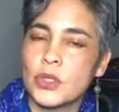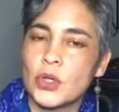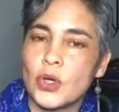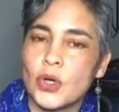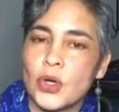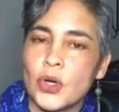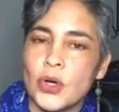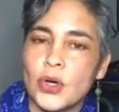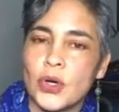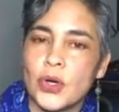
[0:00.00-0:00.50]

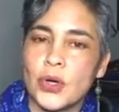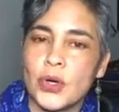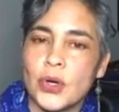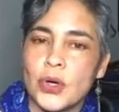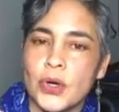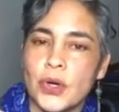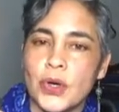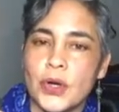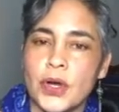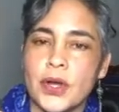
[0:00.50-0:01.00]

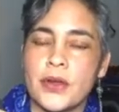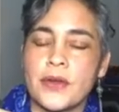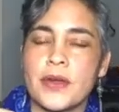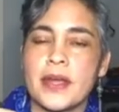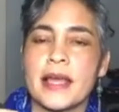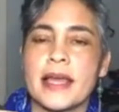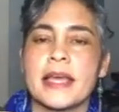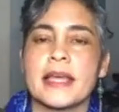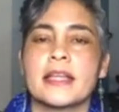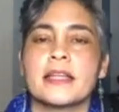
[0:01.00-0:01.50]
All
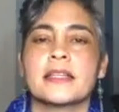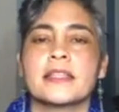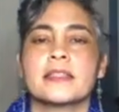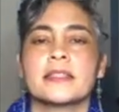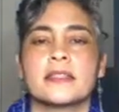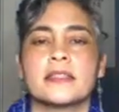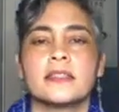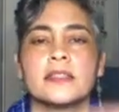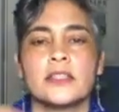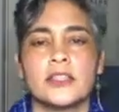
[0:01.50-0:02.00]
right.
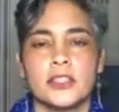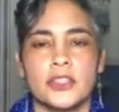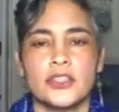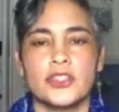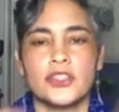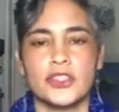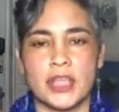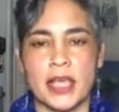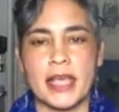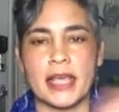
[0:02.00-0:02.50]

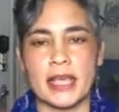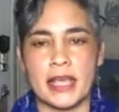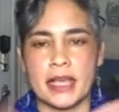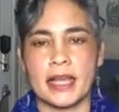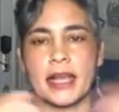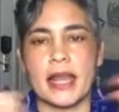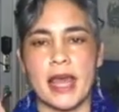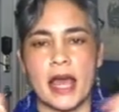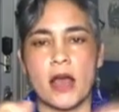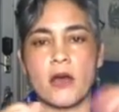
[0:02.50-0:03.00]

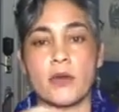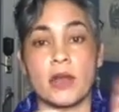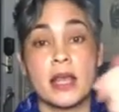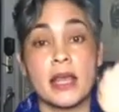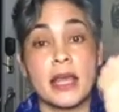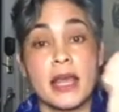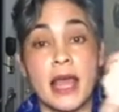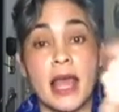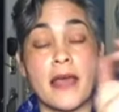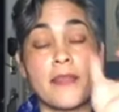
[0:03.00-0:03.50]
Shaking it out.
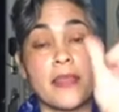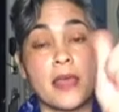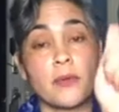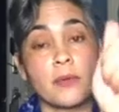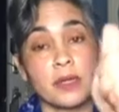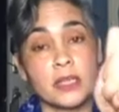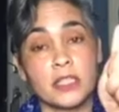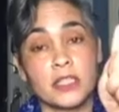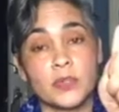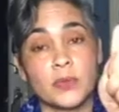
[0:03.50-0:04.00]
And
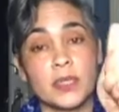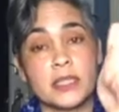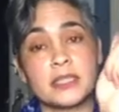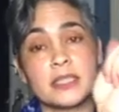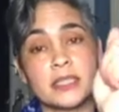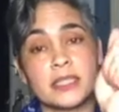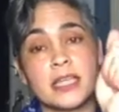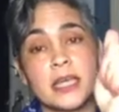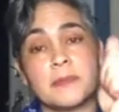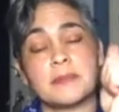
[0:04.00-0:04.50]
then we're going to
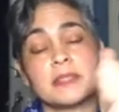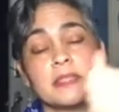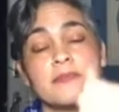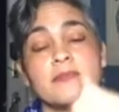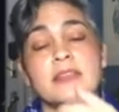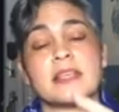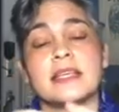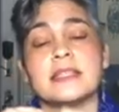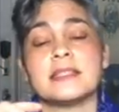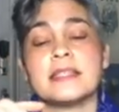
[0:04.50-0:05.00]
squeeze the tips
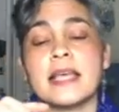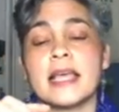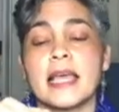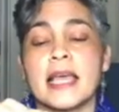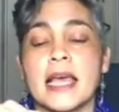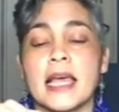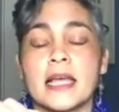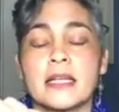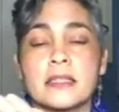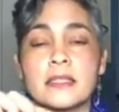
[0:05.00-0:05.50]
of this
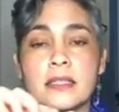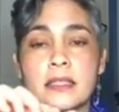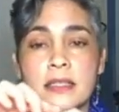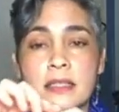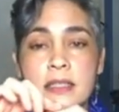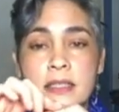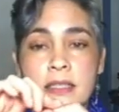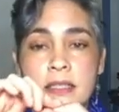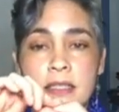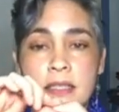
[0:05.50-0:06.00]
hand,
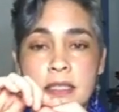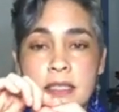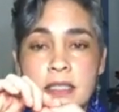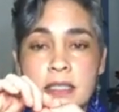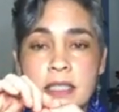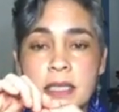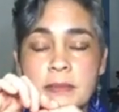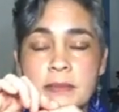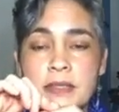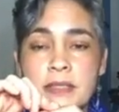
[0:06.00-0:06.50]
the
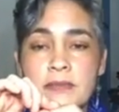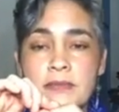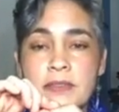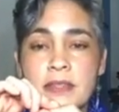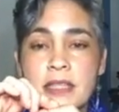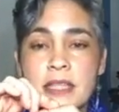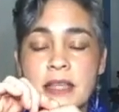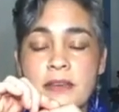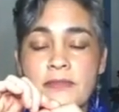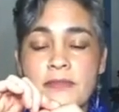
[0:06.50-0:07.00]
tips
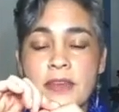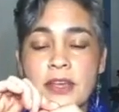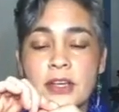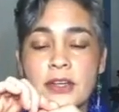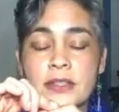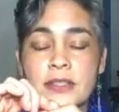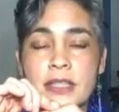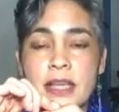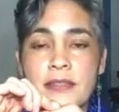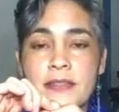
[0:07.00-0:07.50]
of the
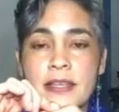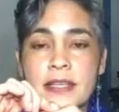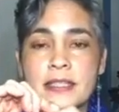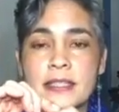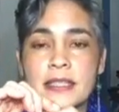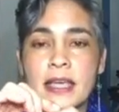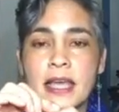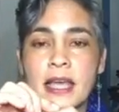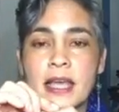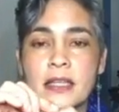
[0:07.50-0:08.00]
fingers on
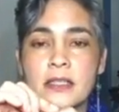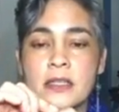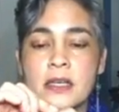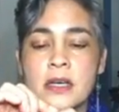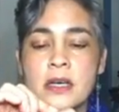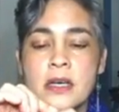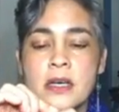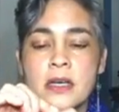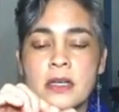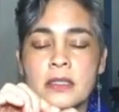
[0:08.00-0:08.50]
this hand.
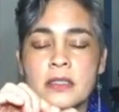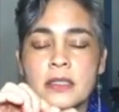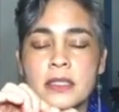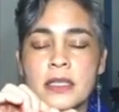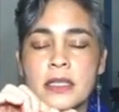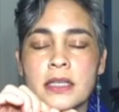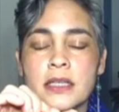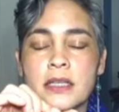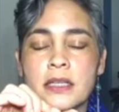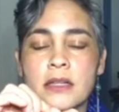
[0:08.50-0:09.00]

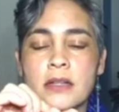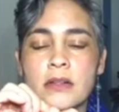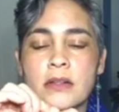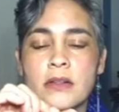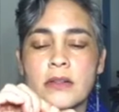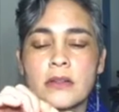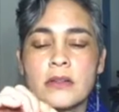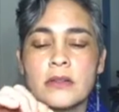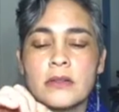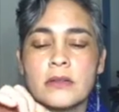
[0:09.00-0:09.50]

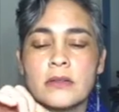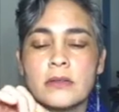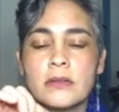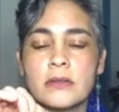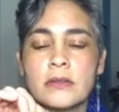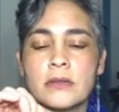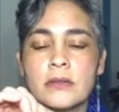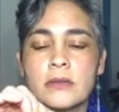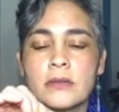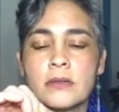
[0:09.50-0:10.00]
Little
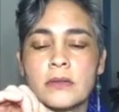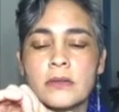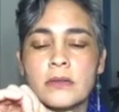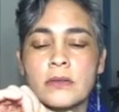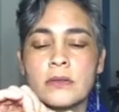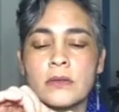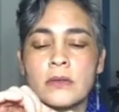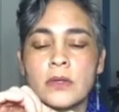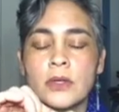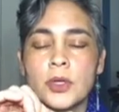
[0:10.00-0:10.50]

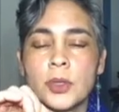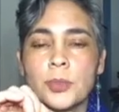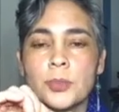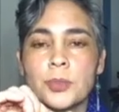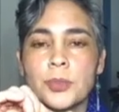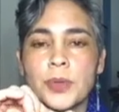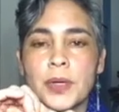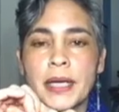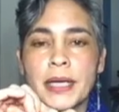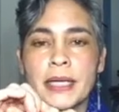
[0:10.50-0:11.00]

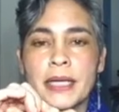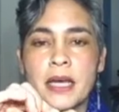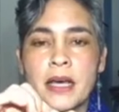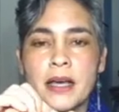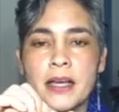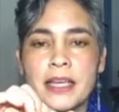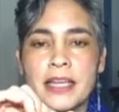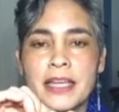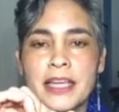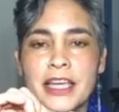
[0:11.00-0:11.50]
brain
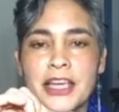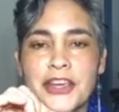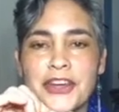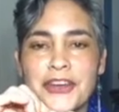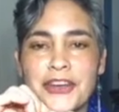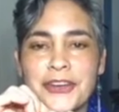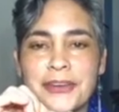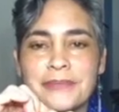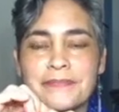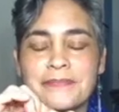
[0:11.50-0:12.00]
hug in
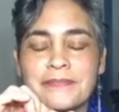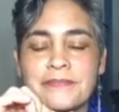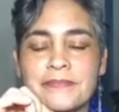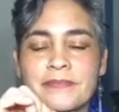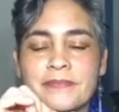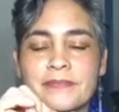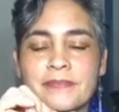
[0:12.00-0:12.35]
here.